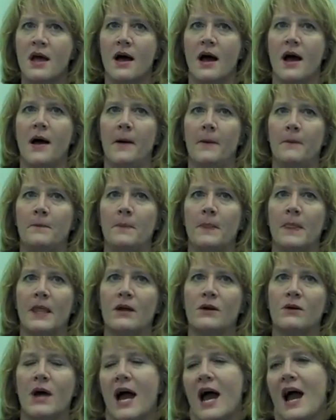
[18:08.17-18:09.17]

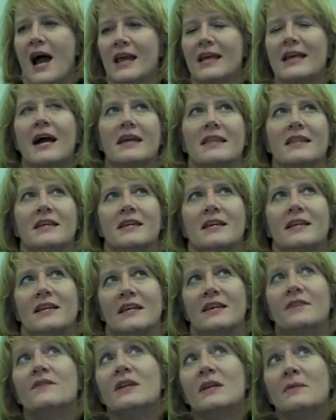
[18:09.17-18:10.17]
I think
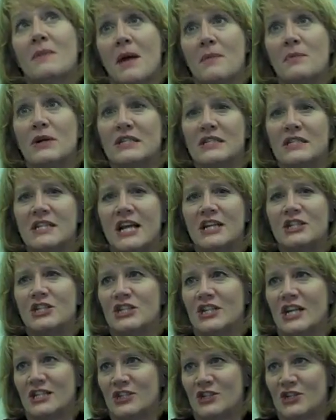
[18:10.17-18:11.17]
even in my presentation
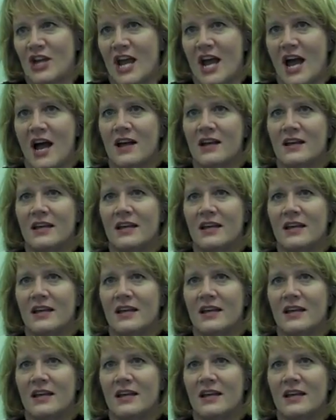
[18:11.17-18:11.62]
yesterday,